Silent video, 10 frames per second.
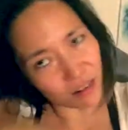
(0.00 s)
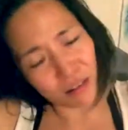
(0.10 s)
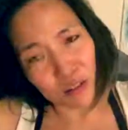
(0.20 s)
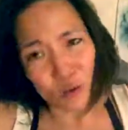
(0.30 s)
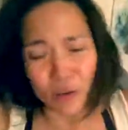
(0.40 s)

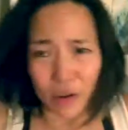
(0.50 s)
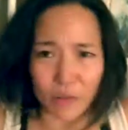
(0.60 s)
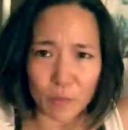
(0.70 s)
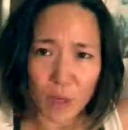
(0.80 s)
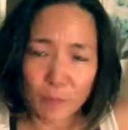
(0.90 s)
so great
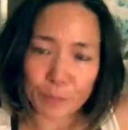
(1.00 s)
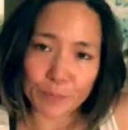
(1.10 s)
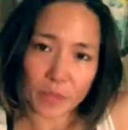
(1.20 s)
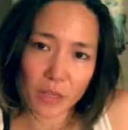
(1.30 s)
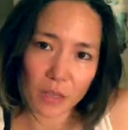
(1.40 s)
for me.
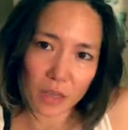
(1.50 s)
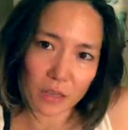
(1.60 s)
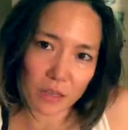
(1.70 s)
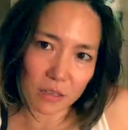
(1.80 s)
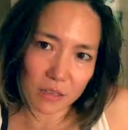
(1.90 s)

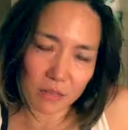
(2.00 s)
Like,